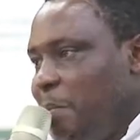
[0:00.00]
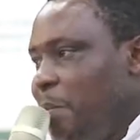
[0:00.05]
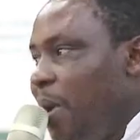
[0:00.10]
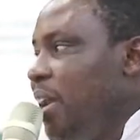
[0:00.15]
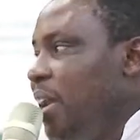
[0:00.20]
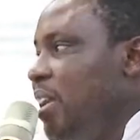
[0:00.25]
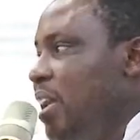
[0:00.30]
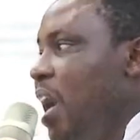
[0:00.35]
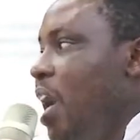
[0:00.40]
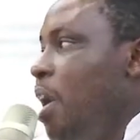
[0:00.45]

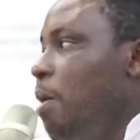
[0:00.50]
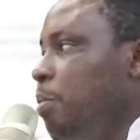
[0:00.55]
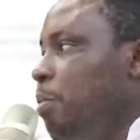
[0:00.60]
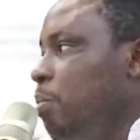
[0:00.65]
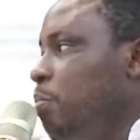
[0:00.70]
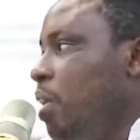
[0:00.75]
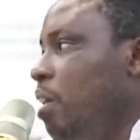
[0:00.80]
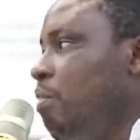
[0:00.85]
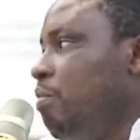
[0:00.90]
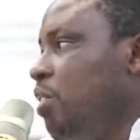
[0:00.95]
But now
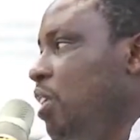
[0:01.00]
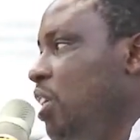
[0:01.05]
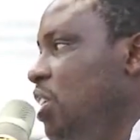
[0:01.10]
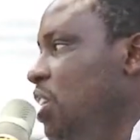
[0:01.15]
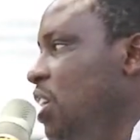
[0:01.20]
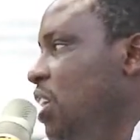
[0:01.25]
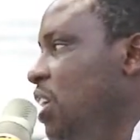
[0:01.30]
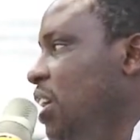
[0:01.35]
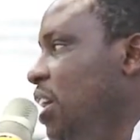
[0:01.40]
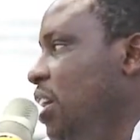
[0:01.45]
people are very
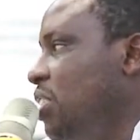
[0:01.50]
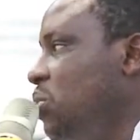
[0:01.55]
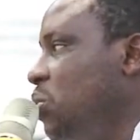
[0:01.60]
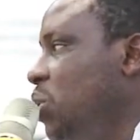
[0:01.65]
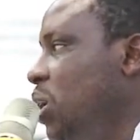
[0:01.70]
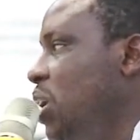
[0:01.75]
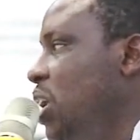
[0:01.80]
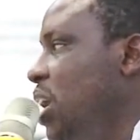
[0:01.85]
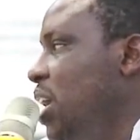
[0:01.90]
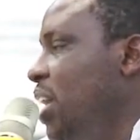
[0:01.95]
generous.
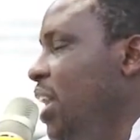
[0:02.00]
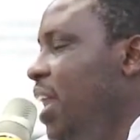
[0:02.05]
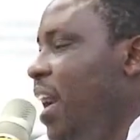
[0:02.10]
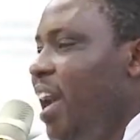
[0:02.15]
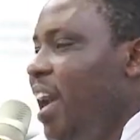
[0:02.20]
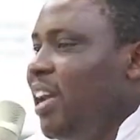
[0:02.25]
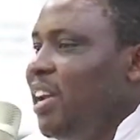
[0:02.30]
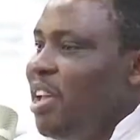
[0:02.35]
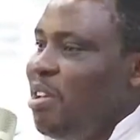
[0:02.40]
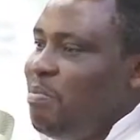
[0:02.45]
When they
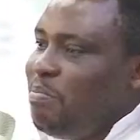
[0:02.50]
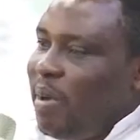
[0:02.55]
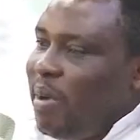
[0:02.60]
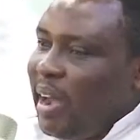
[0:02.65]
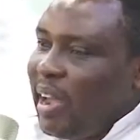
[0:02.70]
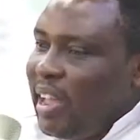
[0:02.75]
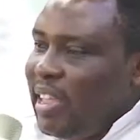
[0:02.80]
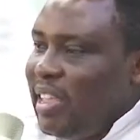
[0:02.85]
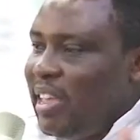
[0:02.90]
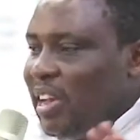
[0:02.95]
learn, they
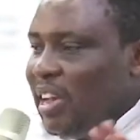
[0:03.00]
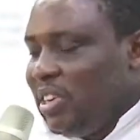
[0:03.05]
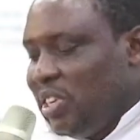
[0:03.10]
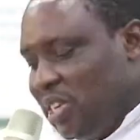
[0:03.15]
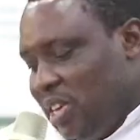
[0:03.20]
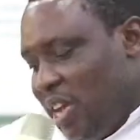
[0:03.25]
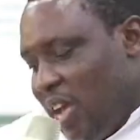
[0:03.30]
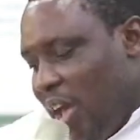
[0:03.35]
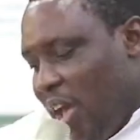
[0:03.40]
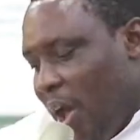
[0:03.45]
package and
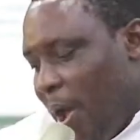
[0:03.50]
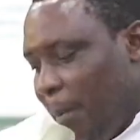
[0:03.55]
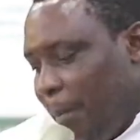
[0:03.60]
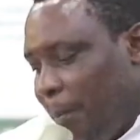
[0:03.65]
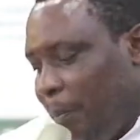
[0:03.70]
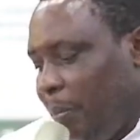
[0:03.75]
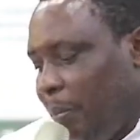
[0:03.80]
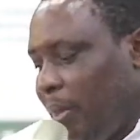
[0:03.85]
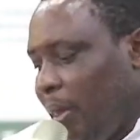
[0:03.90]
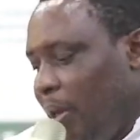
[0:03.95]
share.
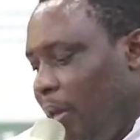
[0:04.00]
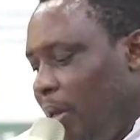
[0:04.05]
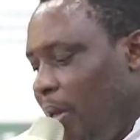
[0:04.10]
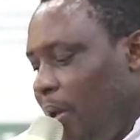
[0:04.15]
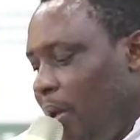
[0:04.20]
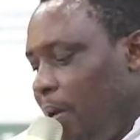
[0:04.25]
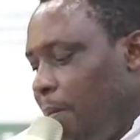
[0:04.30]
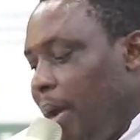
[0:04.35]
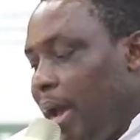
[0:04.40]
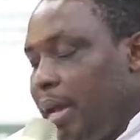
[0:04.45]

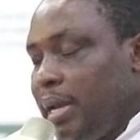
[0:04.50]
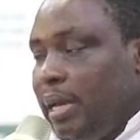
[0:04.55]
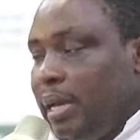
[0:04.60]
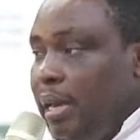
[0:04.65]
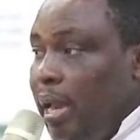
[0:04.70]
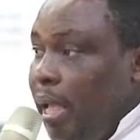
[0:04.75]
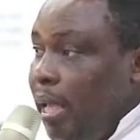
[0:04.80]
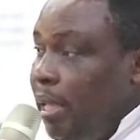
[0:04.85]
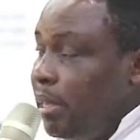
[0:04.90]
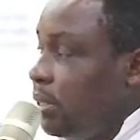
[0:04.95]

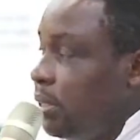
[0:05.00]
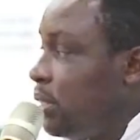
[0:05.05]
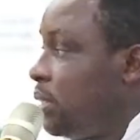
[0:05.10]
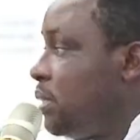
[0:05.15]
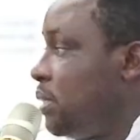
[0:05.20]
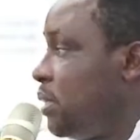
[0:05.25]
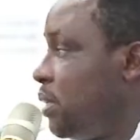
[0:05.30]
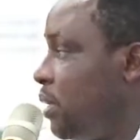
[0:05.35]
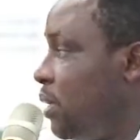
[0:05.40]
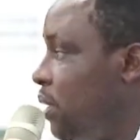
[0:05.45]
But
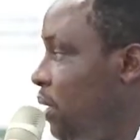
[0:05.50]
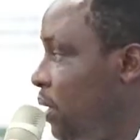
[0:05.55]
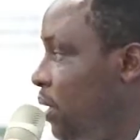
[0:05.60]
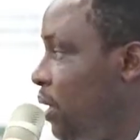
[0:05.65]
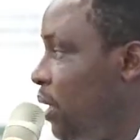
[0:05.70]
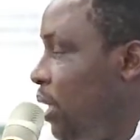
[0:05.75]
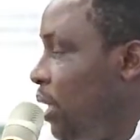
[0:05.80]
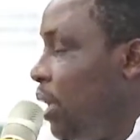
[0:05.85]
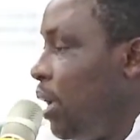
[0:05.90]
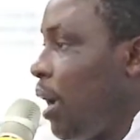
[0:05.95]
this
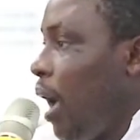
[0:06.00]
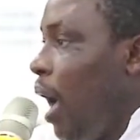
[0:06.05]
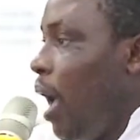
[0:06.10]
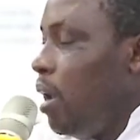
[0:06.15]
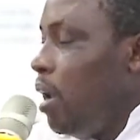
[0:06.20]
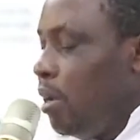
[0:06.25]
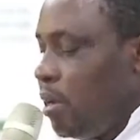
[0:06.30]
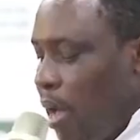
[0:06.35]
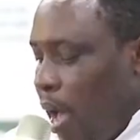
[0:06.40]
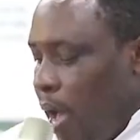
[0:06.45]

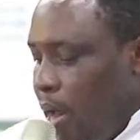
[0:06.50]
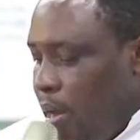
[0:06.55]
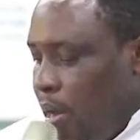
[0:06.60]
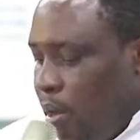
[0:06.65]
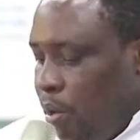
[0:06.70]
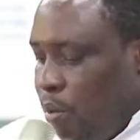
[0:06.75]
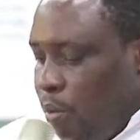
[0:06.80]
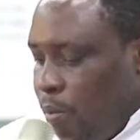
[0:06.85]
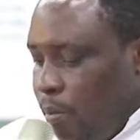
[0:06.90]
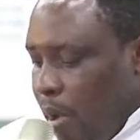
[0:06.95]
can turn
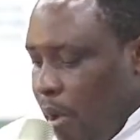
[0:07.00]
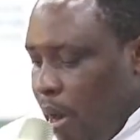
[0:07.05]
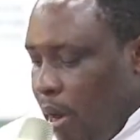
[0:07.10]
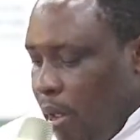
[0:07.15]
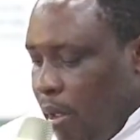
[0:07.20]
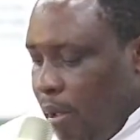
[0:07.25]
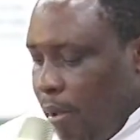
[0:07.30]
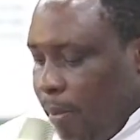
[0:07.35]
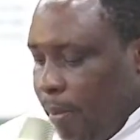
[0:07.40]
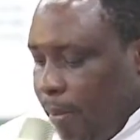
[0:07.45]
into
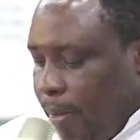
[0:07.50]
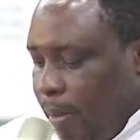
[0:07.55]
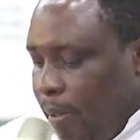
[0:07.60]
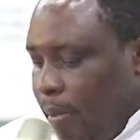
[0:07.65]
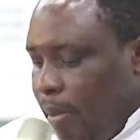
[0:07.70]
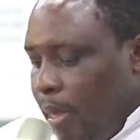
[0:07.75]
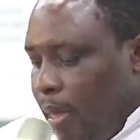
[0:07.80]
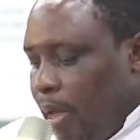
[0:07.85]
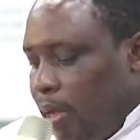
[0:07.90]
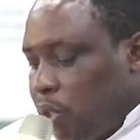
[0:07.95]
money.
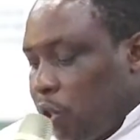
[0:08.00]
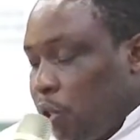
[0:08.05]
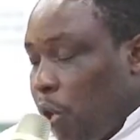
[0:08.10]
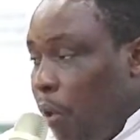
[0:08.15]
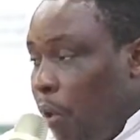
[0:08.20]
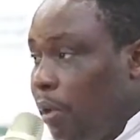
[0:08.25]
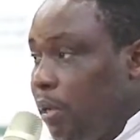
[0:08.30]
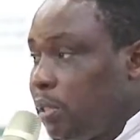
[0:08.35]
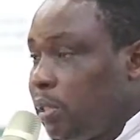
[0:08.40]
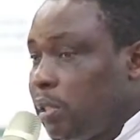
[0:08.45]

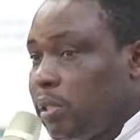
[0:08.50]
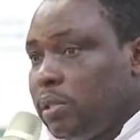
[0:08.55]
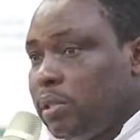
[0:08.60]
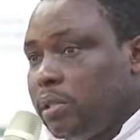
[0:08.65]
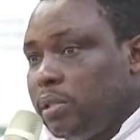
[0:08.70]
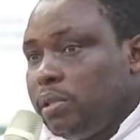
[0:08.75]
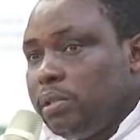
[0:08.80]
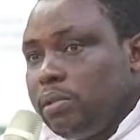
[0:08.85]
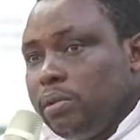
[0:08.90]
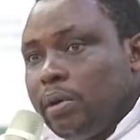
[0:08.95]

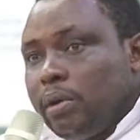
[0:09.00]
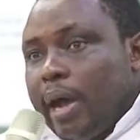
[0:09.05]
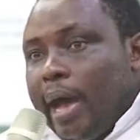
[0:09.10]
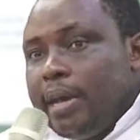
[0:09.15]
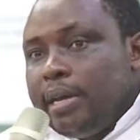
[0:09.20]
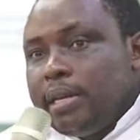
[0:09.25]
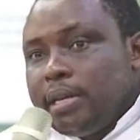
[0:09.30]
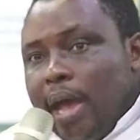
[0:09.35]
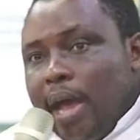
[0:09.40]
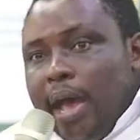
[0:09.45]
Songs, you
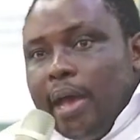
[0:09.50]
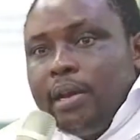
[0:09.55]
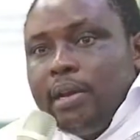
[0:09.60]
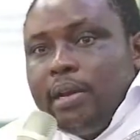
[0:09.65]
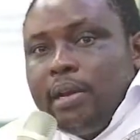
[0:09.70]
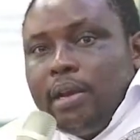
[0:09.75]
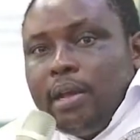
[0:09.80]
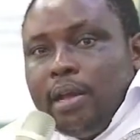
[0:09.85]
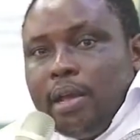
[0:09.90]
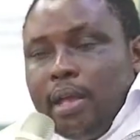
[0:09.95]
can
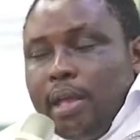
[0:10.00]
turn